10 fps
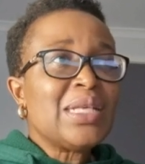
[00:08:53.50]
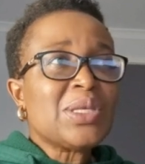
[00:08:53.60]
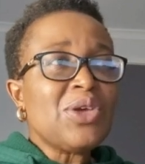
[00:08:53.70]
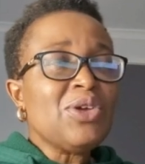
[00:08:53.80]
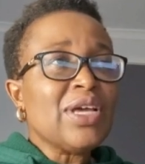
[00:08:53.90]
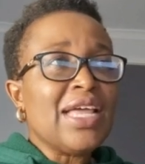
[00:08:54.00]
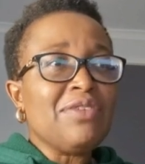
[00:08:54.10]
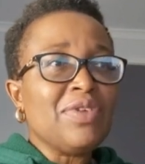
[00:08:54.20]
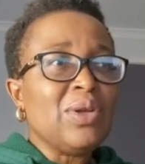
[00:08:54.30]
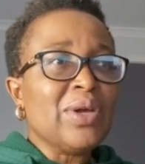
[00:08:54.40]
And so you can
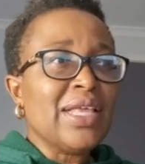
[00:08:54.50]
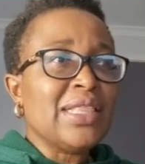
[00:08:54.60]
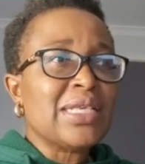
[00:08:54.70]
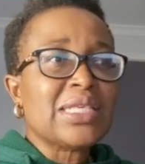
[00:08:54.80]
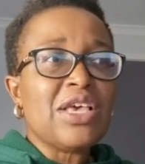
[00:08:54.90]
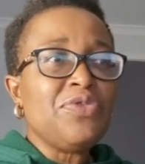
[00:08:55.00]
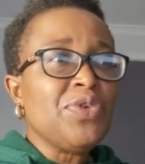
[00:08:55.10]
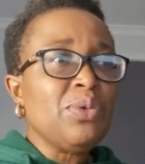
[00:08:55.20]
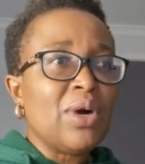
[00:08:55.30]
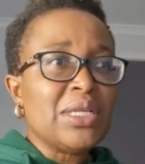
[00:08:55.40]
have a look at this.
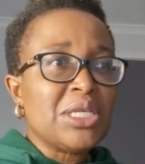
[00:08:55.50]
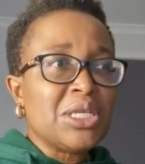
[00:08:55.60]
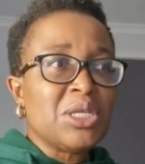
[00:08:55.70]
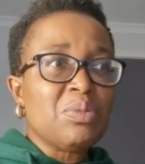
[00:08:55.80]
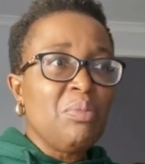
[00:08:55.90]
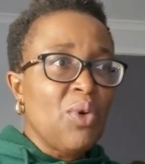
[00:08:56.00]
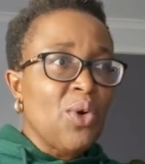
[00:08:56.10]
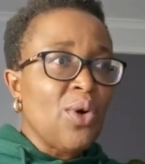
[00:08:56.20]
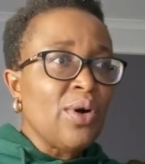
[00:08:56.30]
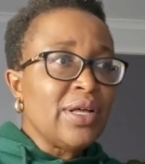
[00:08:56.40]
If you wanted
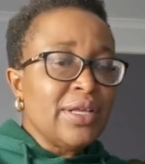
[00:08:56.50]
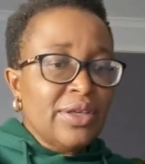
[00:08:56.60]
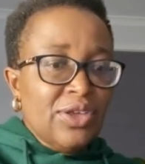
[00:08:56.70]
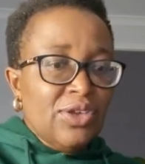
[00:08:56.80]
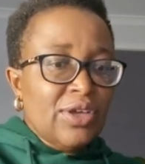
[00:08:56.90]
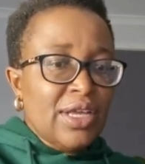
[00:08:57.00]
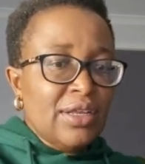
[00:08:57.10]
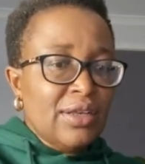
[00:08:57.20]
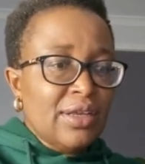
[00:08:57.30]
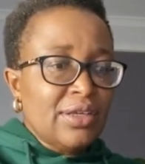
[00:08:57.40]
more, you
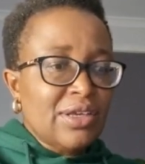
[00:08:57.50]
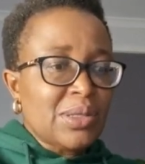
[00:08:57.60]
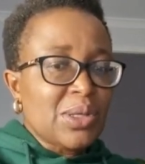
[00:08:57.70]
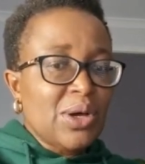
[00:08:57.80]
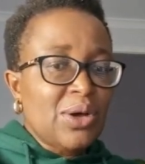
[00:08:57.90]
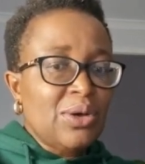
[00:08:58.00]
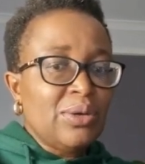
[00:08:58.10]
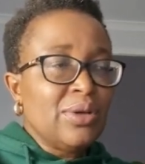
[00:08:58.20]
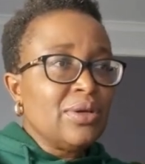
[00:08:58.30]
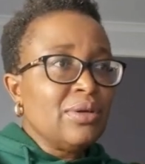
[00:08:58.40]
can just
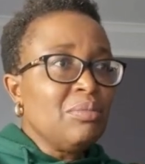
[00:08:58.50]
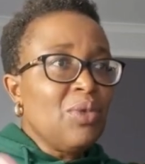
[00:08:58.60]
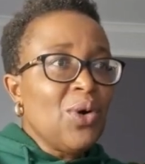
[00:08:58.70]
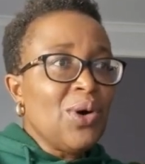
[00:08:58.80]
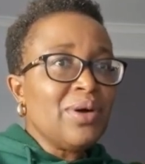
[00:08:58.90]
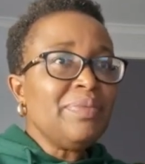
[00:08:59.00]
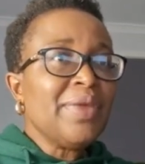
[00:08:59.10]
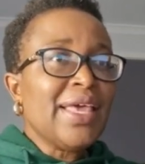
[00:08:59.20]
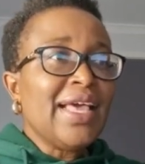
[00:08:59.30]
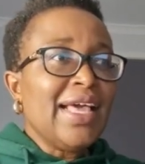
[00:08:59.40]
go
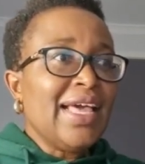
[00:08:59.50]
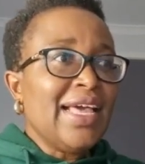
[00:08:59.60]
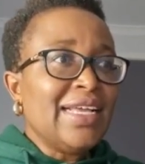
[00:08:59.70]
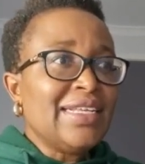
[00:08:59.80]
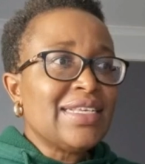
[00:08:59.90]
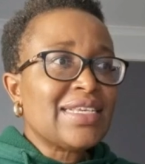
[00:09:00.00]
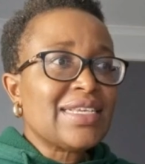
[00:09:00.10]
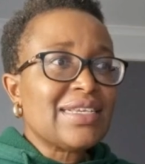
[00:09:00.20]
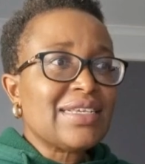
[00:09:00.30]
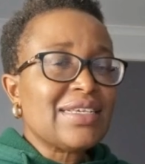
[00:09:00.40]
more, and
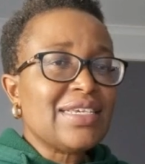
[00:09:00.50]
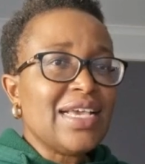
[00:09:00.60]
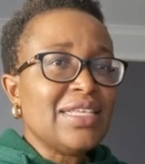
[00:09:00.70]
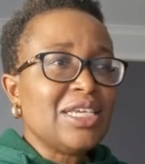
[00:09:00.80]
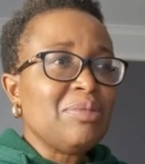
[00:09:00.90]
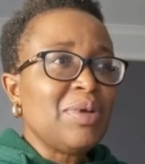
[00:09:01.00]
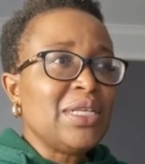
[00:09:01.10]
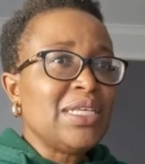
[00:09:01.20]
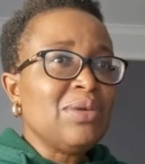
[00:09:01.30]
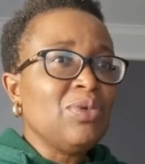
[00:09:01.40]

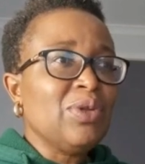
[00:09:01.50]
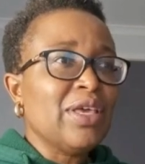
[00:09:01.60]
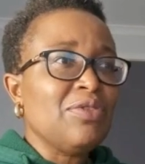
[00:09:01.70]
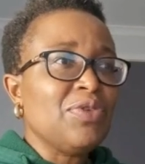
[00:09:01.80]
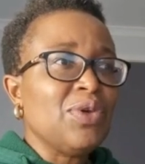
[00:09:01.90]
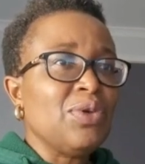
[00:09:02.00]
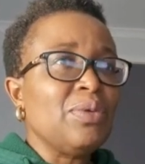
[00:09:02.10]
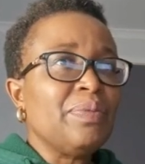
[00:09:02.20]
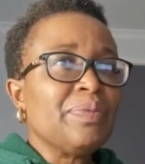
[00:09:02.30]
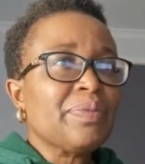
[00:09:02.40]
ChatGPT will give
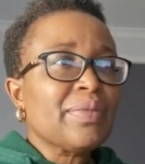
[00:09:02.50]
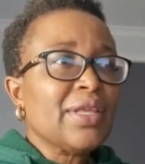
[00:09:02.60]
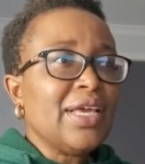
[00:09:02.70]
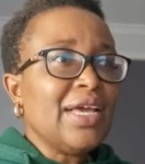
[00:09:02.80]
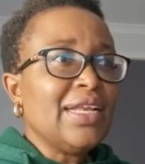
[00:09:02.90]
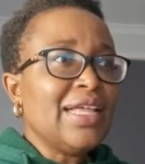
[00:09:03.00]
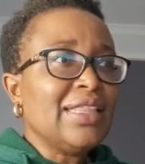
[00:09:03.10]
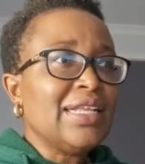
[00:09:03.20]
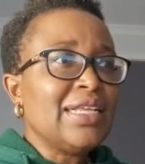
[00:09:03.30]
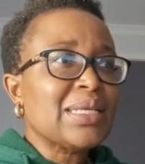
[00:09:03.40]
you
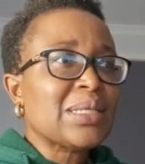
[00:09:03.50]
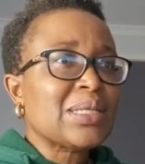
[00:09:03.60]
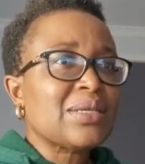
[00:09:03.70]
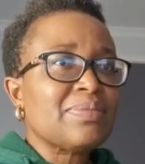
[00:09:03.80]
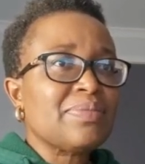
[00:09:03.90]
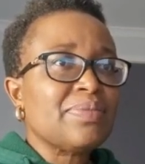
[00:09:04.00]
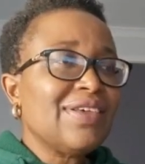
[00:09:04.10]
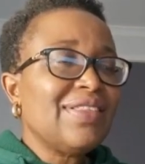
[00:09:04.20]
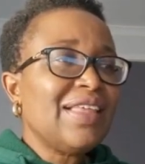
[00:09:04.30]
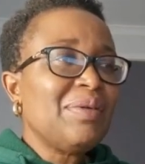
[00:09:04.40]
another list.
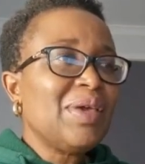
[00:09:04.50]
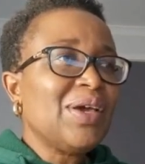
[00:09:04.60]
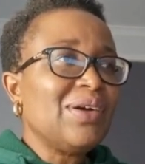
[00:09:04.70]
So there we